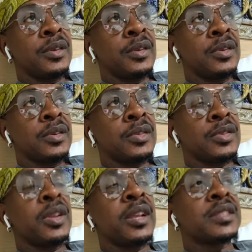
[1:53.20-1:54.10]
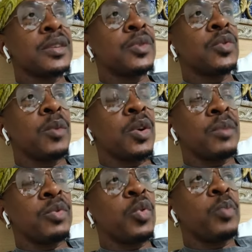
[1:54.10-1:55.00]
So let's say we know about them
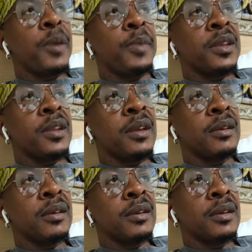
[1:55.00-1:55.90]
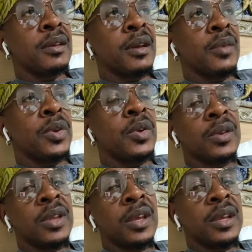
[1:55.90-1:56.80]
two property there. Without
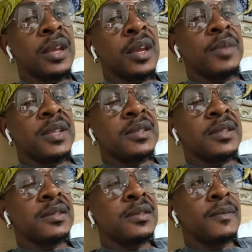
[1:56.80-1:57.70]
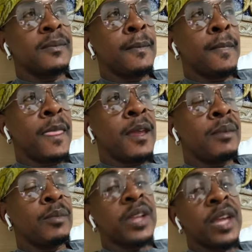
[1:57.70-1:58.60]
digging in your business.
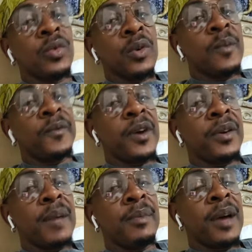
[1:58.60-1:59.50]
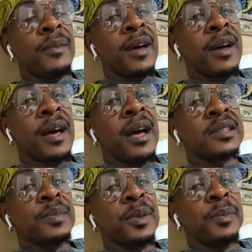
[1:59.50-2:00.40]
But I you come forward I, ask the
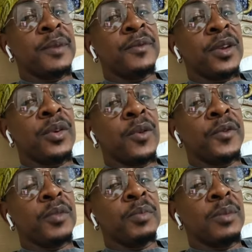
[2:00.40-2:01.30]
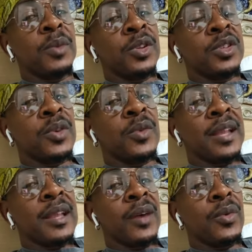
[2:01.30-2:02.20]
people and for the GoFundMe money. So we are
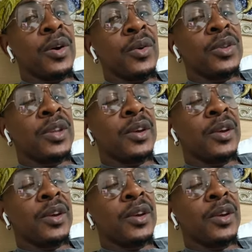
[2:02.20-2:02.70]
talk we're out there.